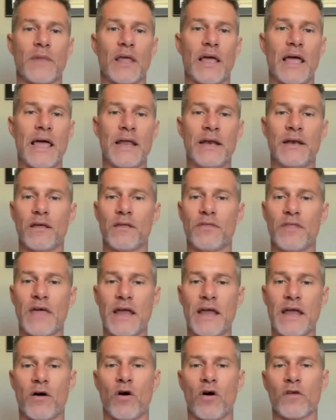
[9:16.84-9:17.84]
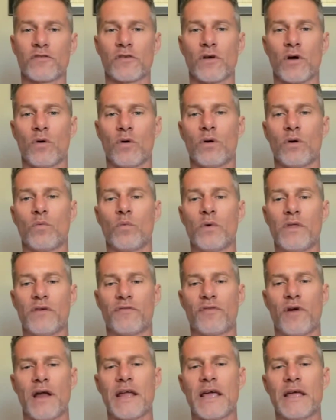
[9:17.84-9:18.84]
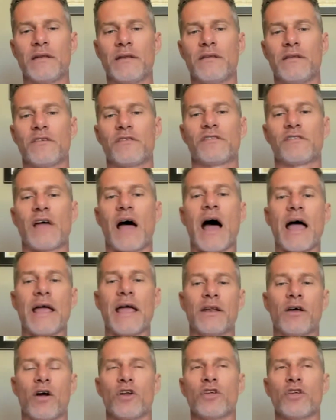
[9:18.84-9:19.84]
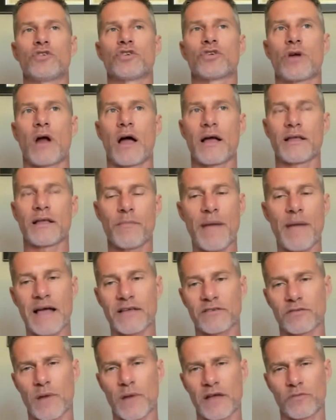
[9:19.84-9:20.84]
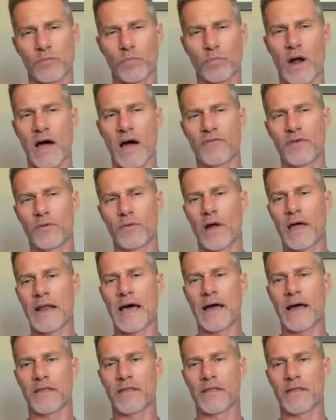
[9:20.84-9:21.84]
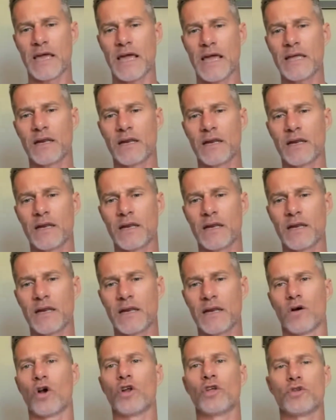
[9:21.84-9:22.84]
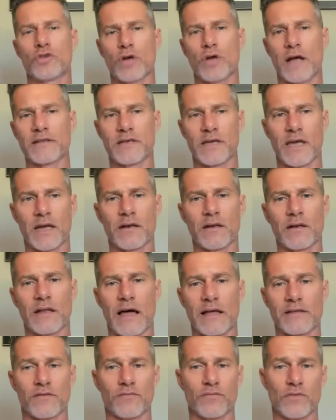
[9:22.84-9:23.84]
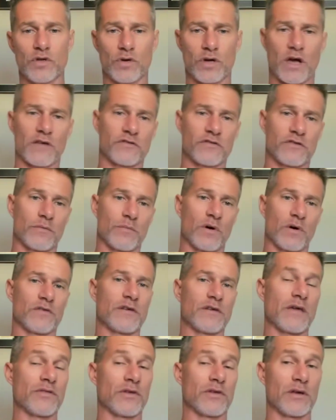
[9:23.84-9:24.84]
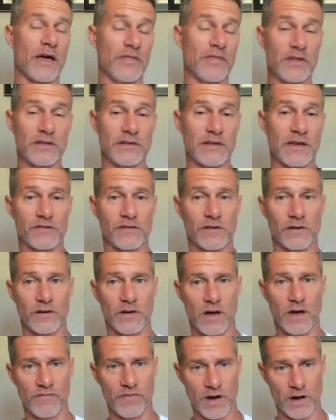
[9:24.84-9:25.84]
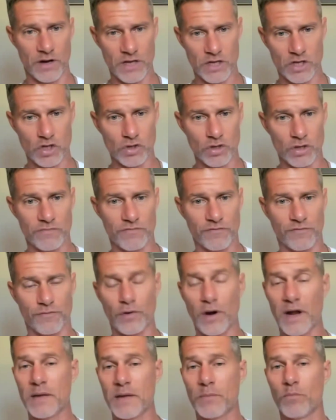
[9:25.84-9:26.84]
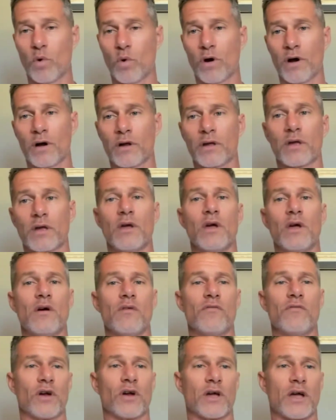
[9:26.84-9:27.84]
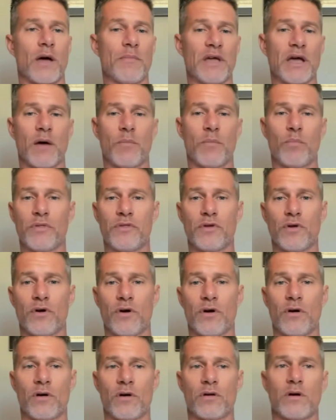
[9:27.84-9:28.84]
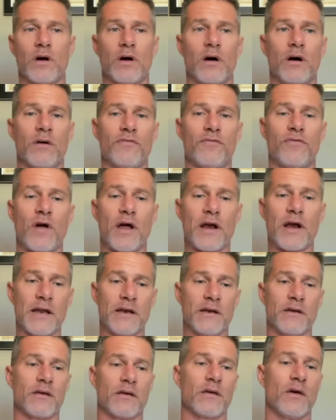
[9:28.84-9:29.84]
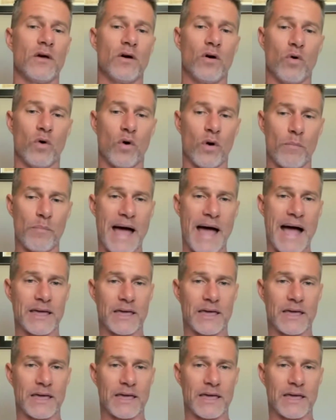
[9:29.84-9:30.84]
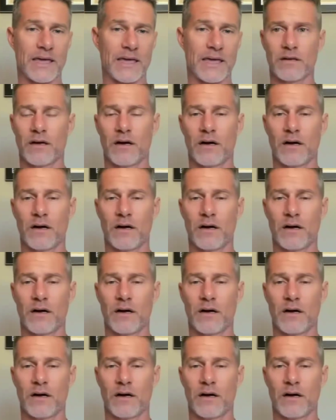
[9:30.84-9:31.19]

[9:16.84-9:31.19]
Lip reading: And then also with the front end, decide, are you trying to maximize profit right out of the gate, or are you trying to get lots of new customers? I think that's a very good framework for coming up with your front end or back end